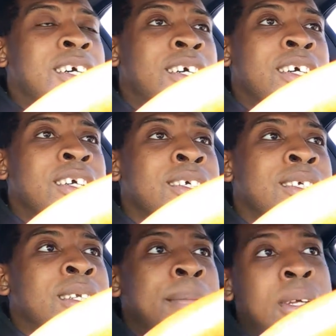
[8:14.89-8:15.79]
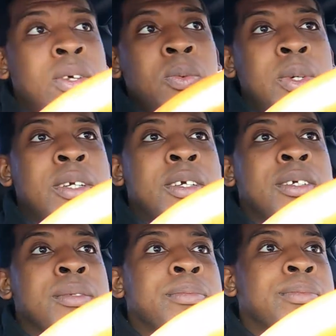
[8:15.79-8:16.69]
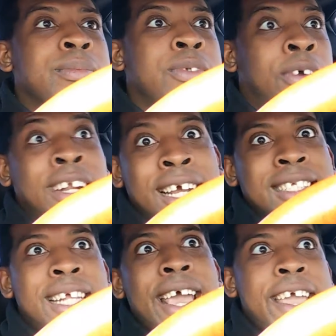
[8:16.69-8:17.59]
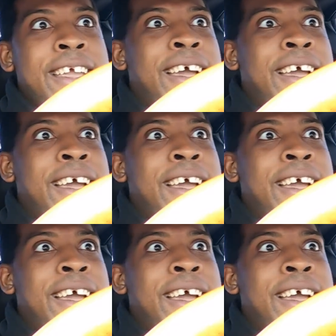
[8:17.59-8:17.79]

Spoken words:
car in the middle of winter on a nice day.